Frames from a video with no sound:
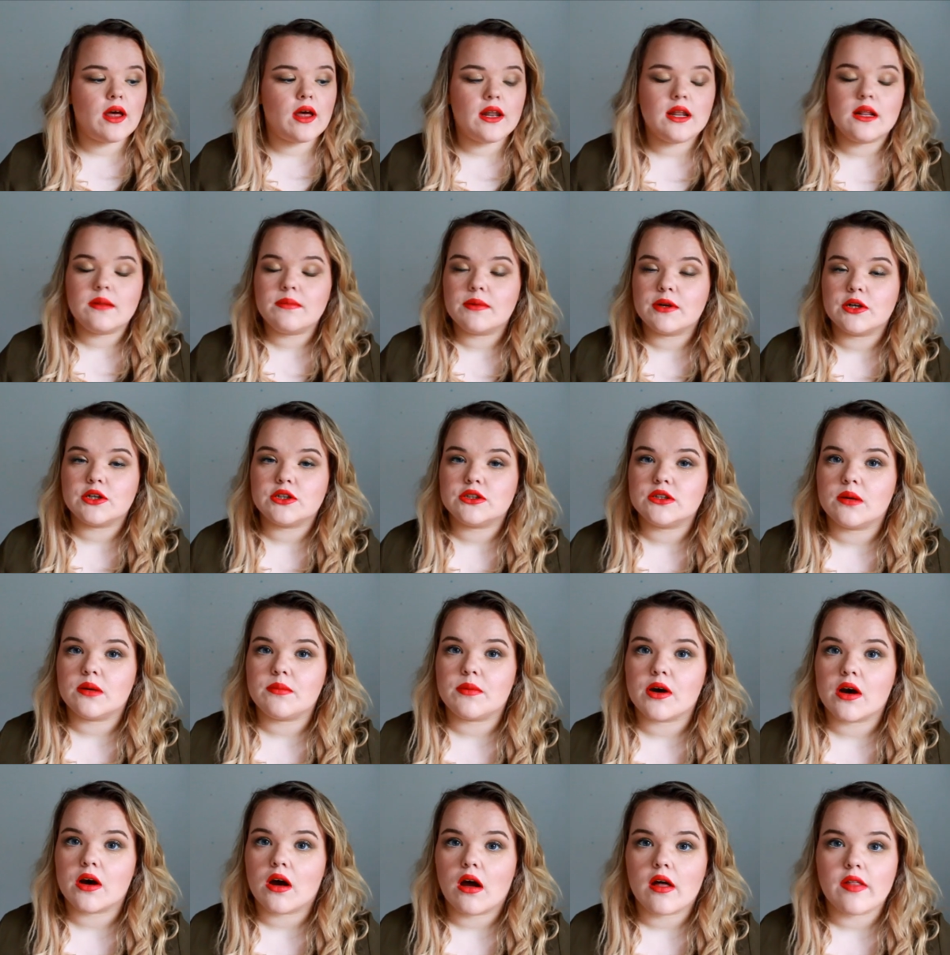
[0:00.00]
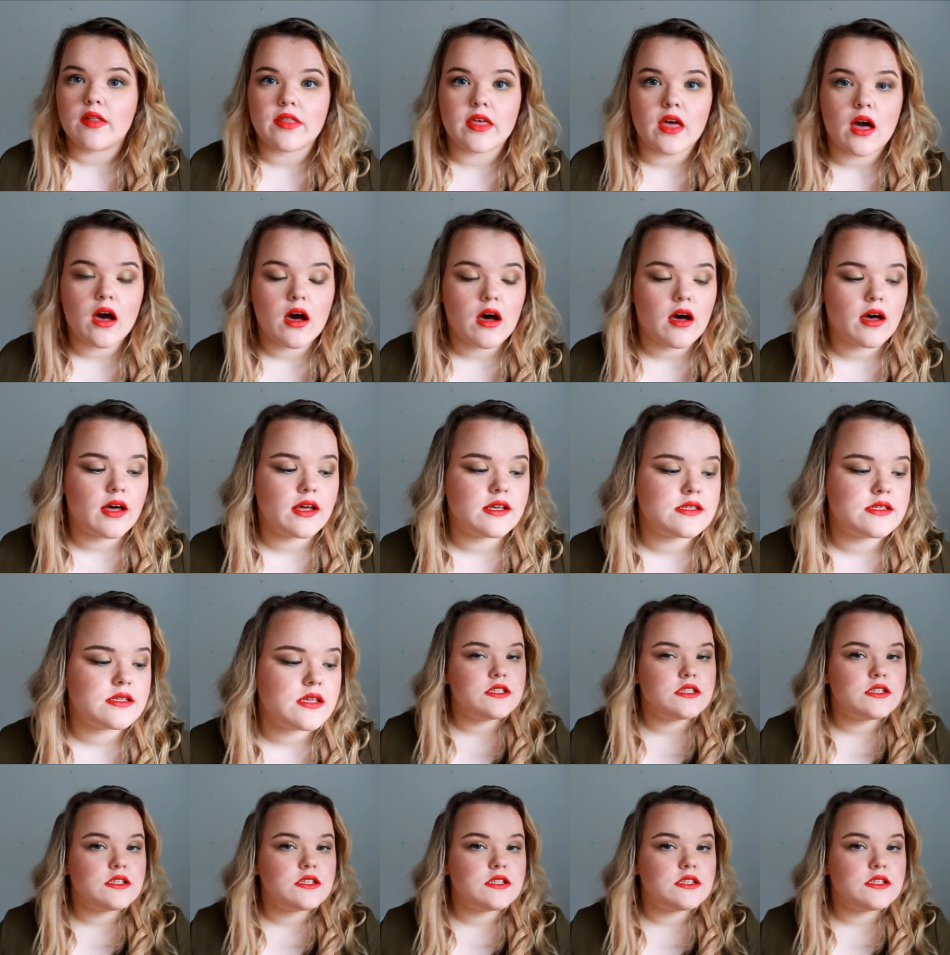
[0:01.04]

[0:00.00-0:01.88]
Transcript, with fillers: a little bit of shimmer on the eyes.